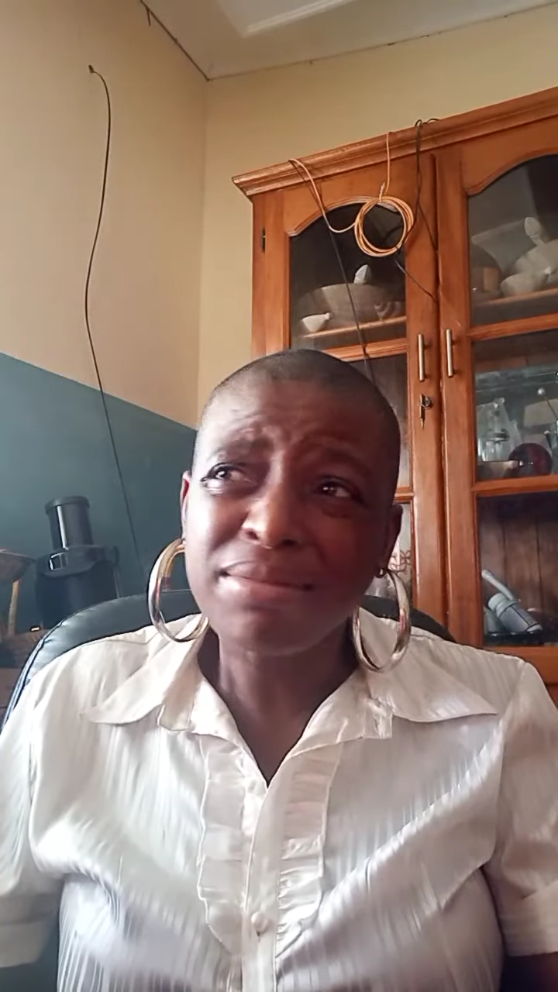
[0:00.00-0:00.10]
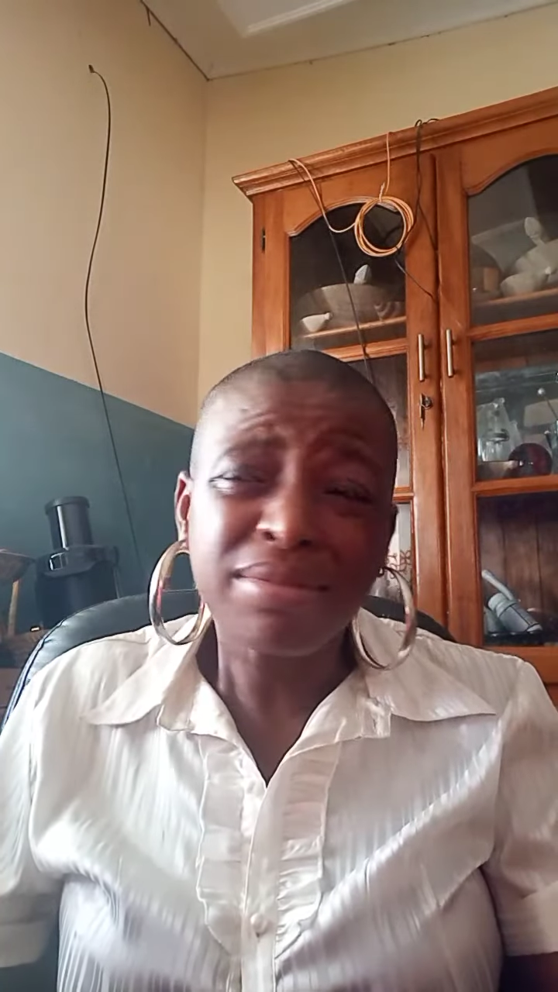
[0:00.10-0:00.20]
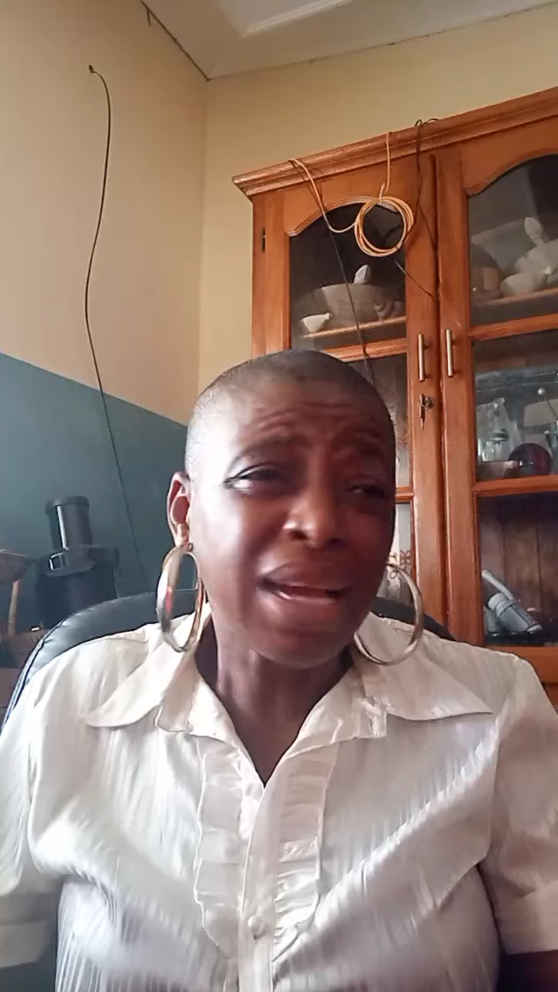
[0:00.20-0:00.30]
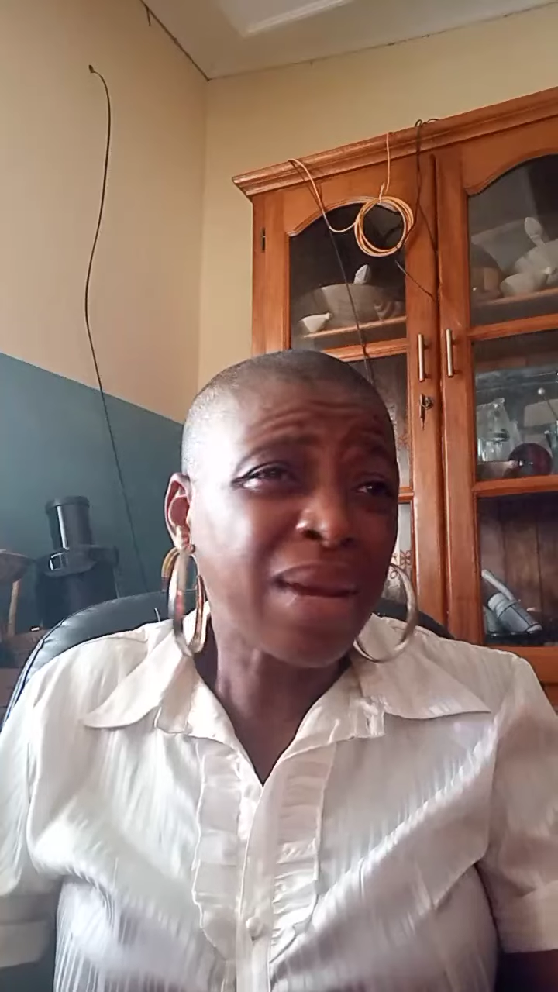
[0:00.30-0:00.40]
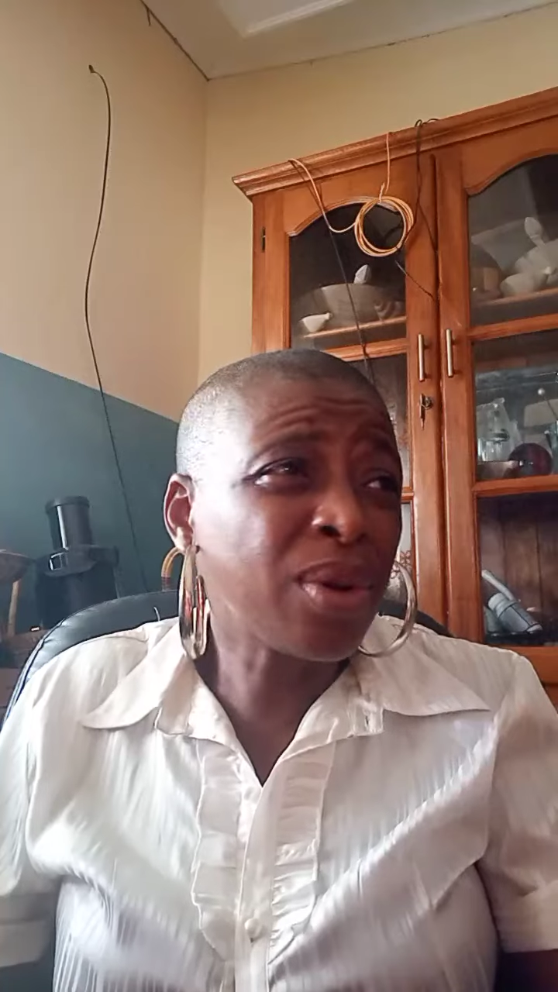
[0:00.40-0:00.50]

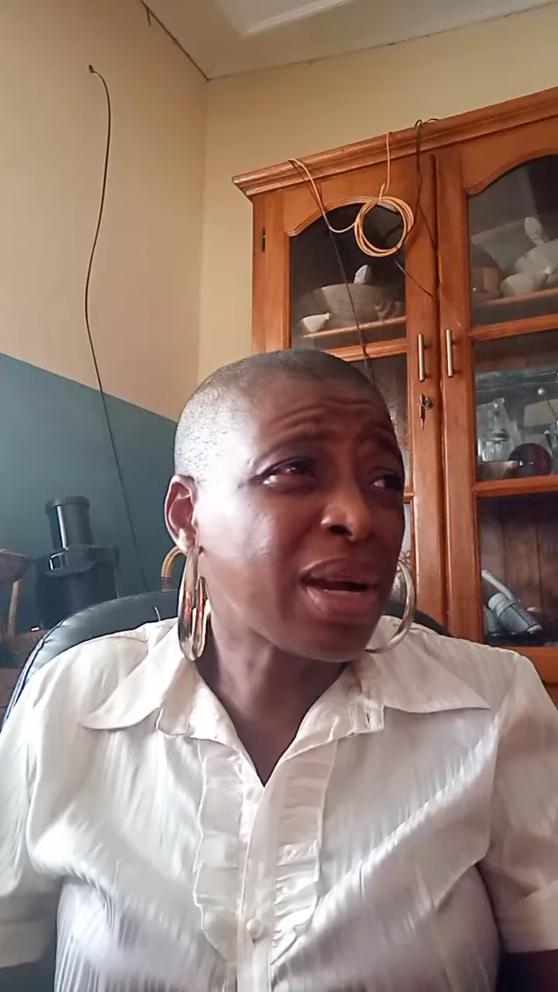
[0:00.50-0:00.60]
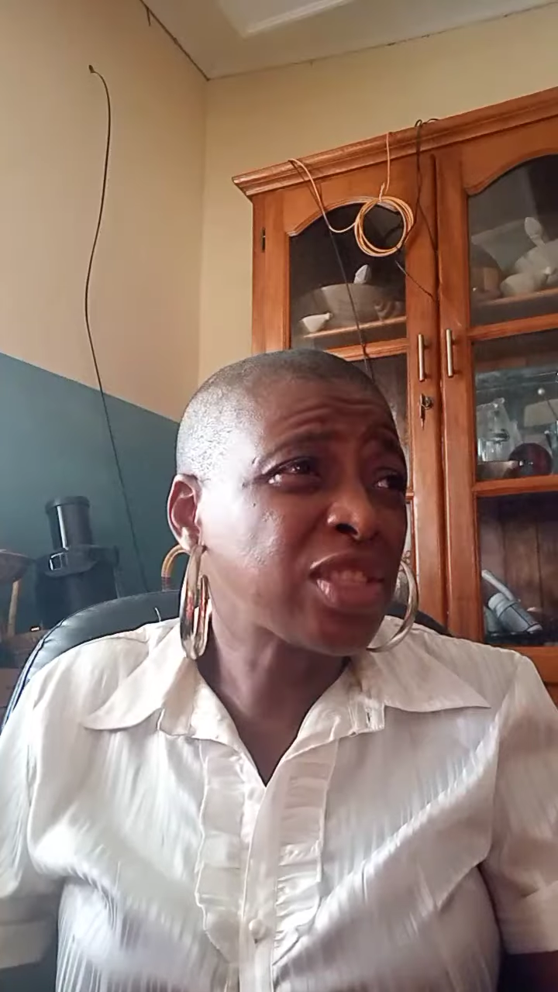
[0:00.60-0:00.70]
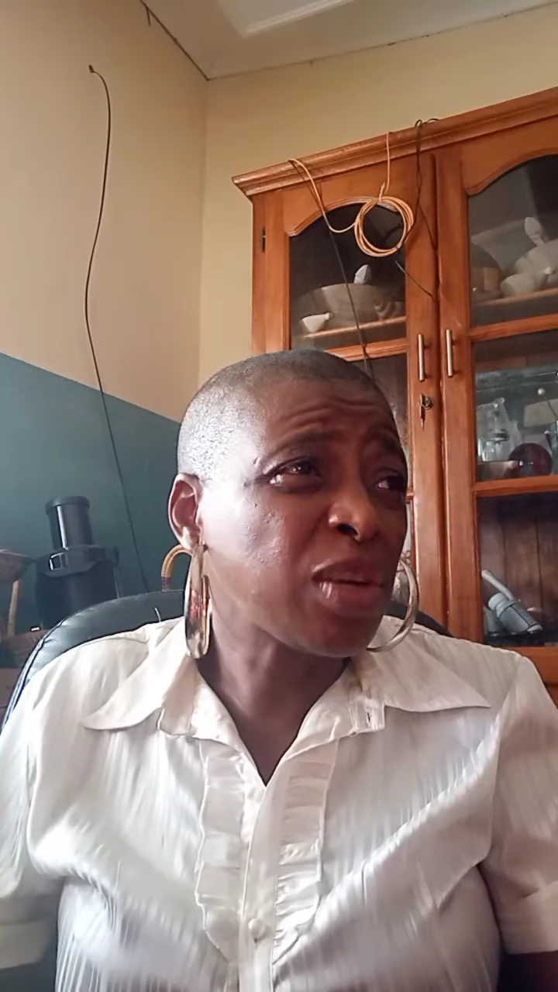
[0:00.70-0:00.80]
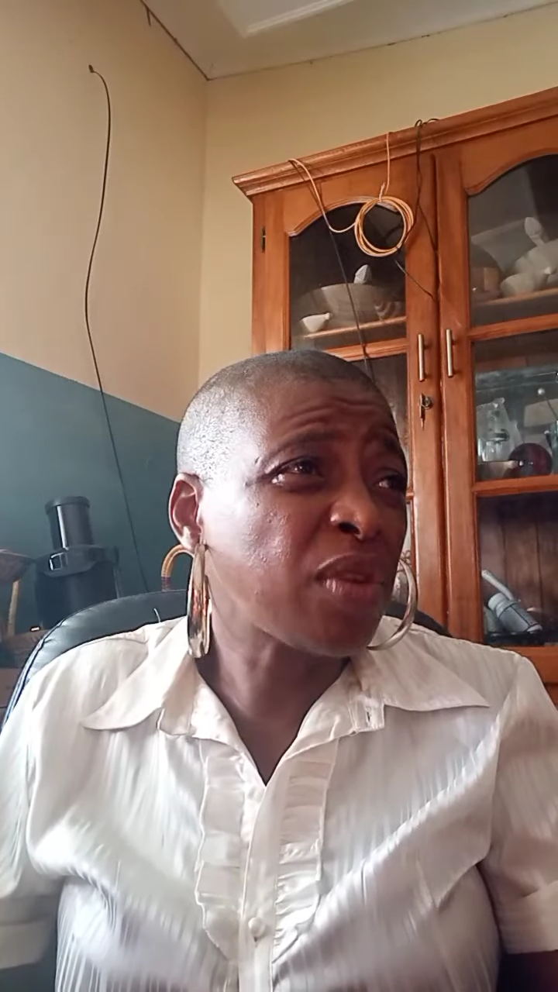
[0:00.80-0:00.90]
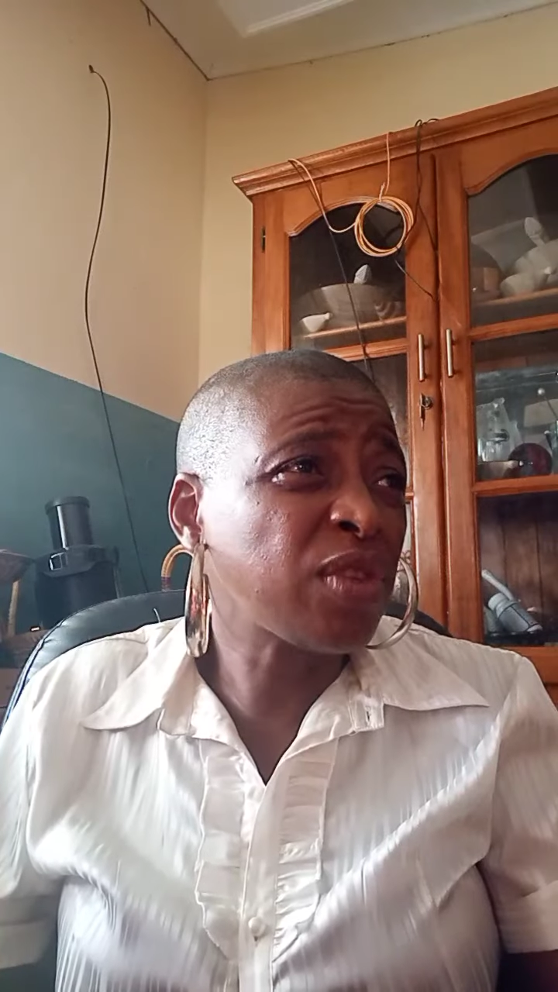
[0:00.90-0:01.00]
I look at
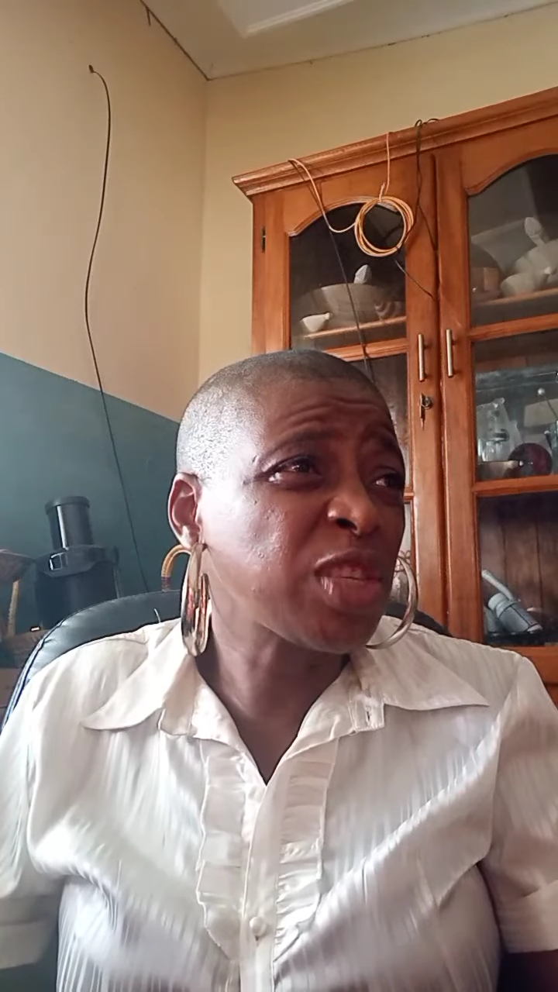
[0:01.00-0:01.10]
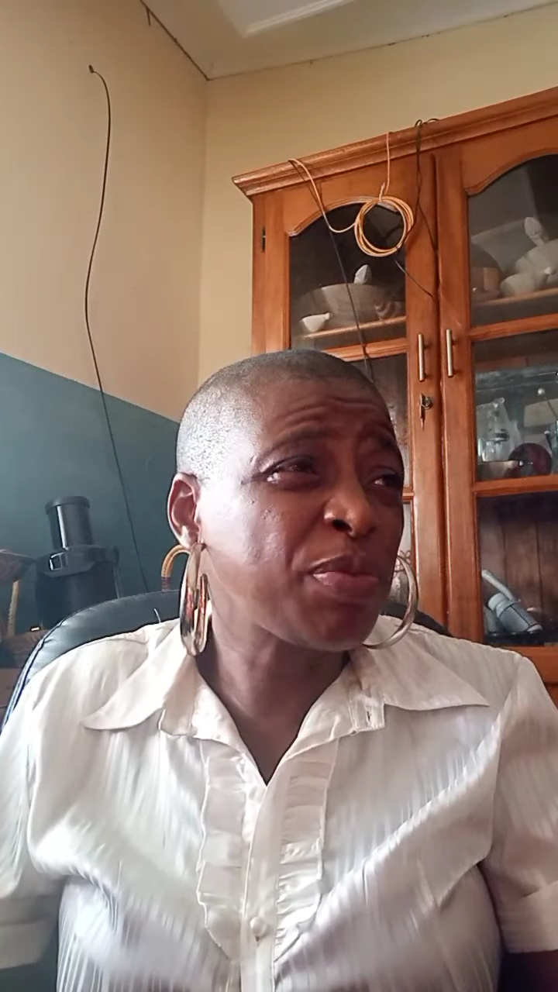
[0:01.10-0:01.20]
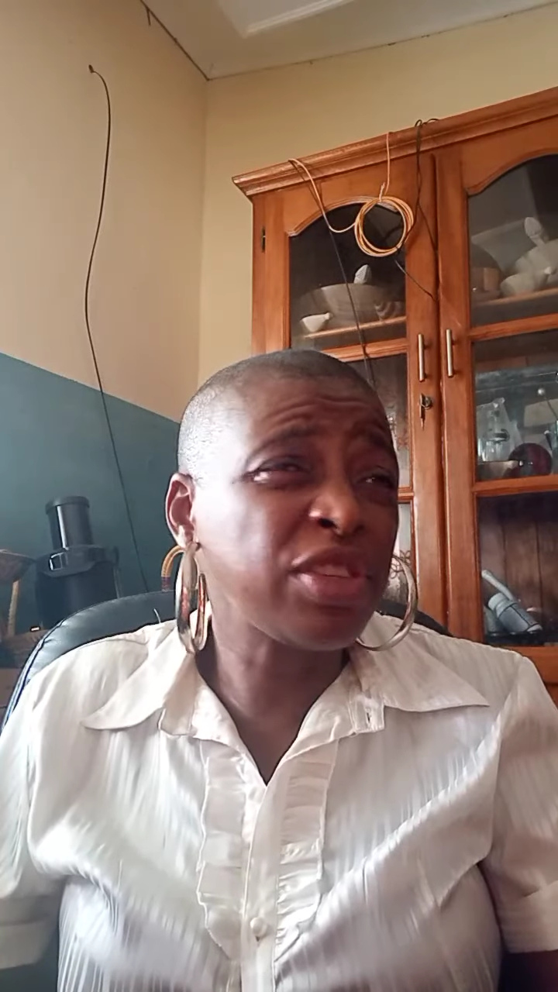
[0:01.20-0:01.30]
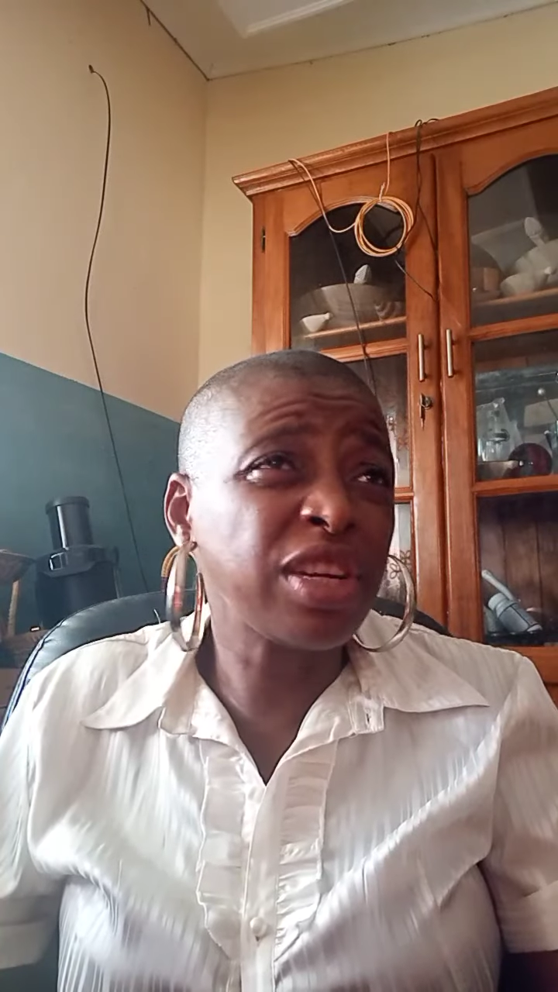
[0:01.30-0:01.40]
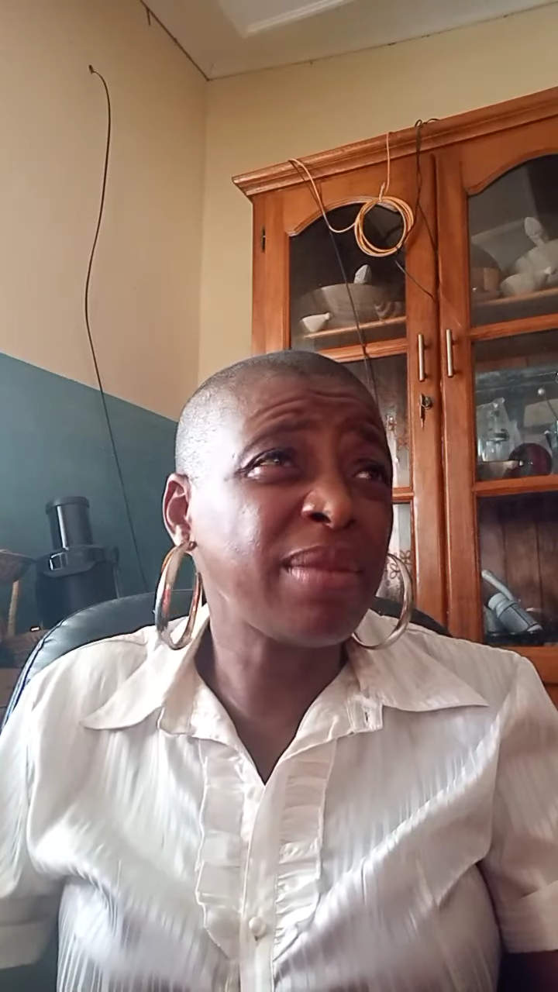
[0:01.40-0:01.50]
some of those
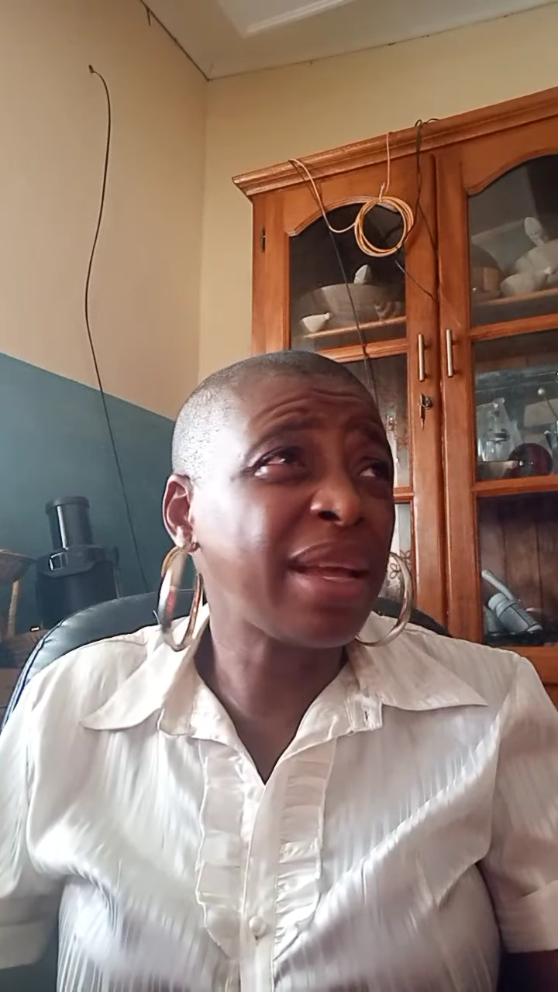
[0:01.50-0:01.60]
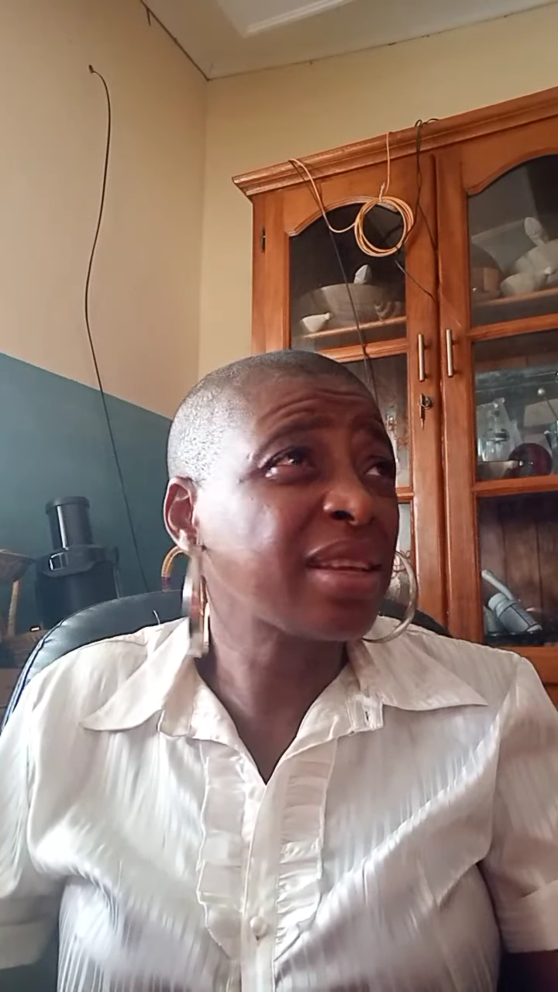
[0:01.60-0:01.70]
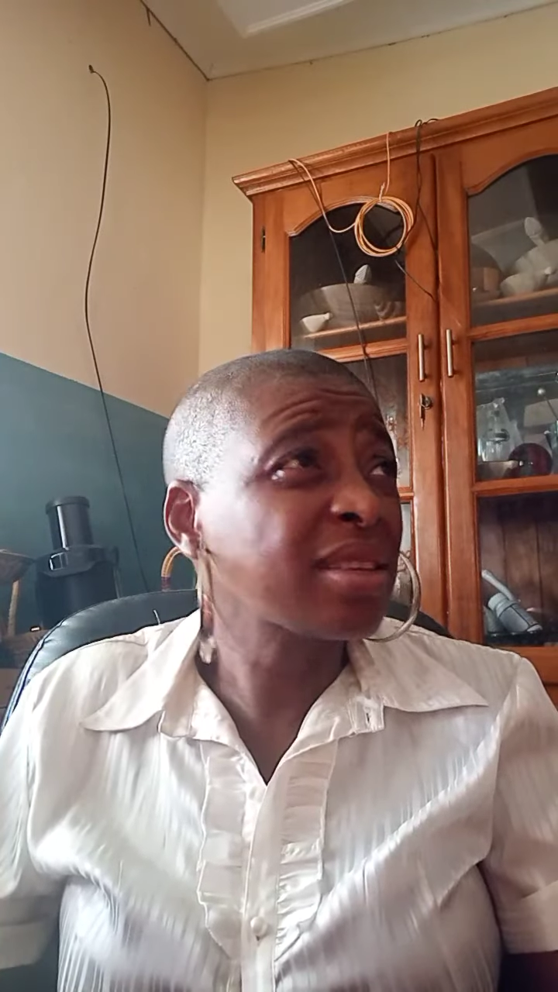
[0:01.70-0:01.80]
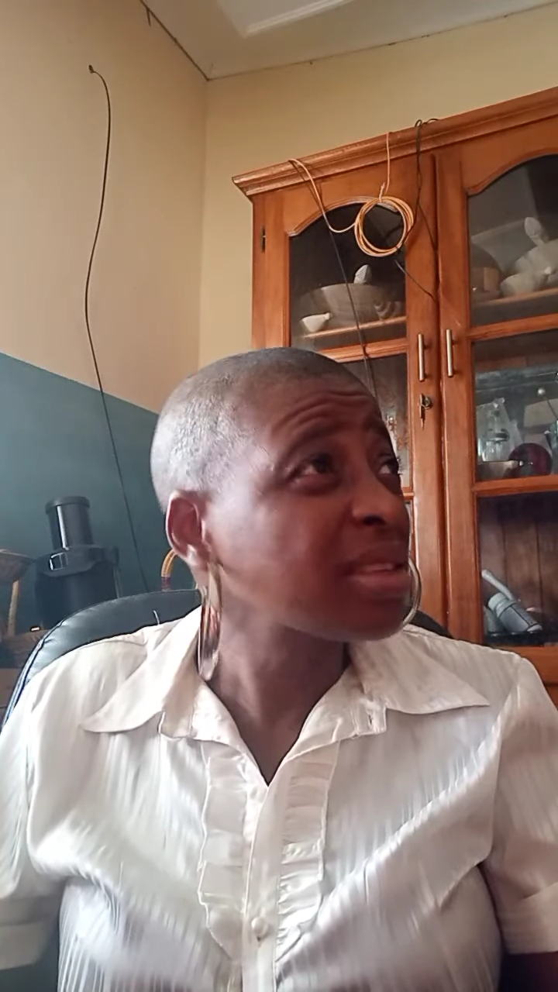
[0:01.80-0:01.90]
pictures like,